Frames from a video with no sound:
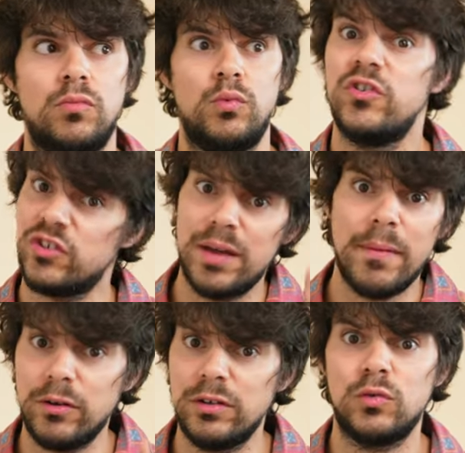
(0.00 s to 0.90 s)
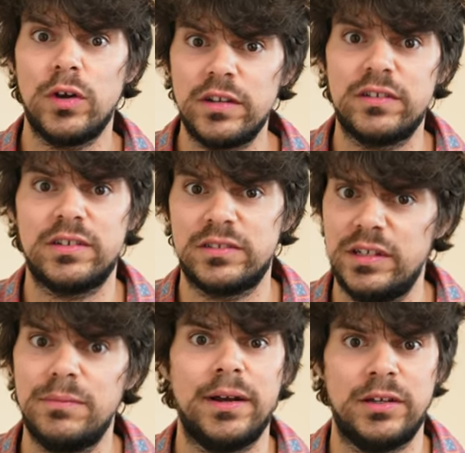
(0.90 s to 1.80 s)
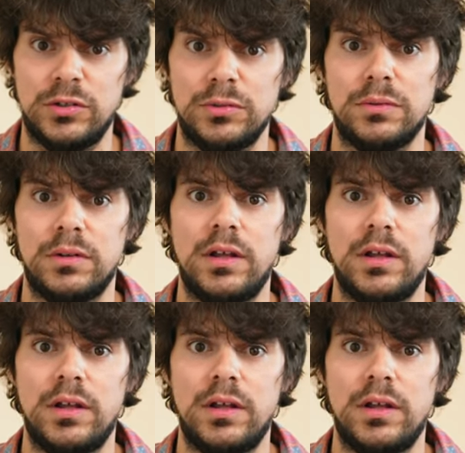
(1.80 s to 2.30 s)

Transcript: which came out in 2016, mind you,